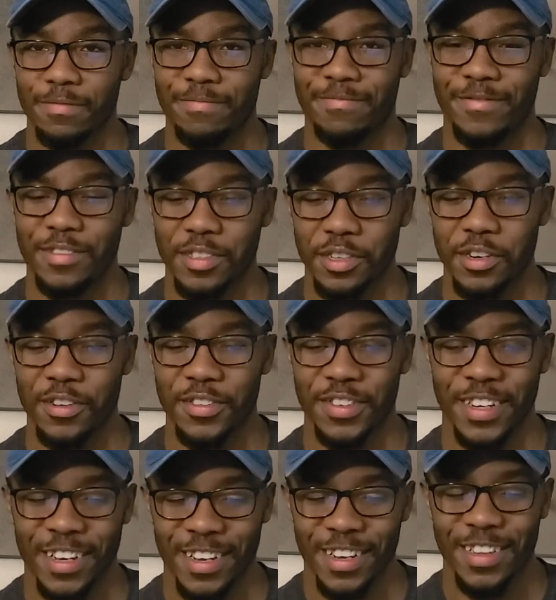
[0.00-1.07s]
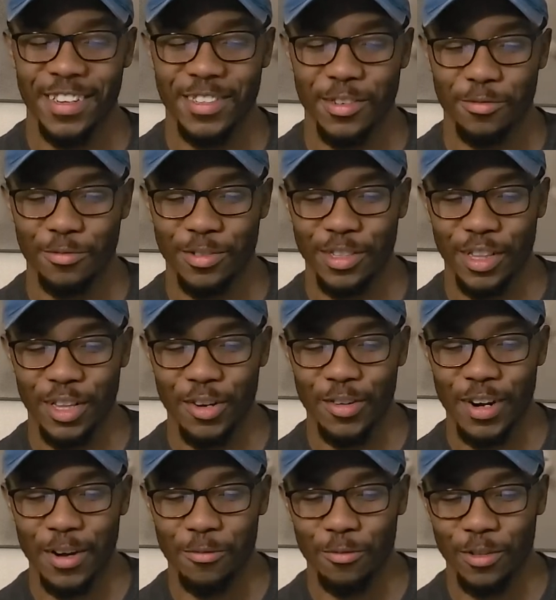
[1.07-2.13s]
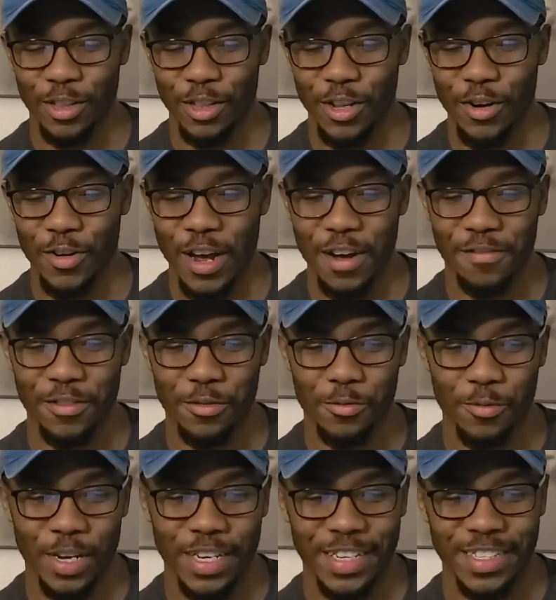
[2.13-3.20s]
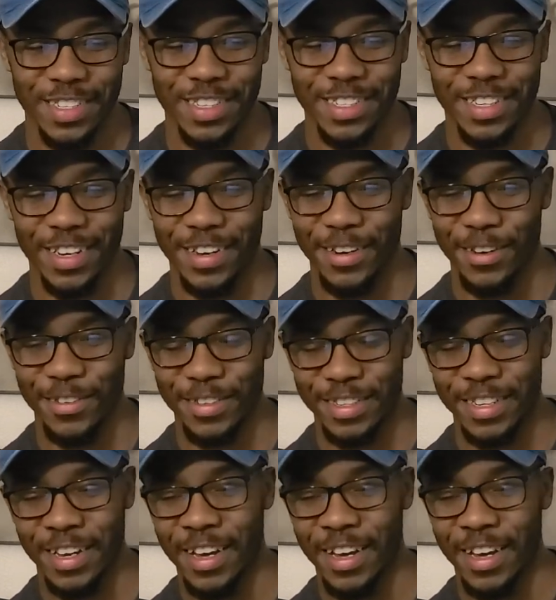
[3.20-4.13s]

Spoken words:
So there's a low effort ways to stay healthy.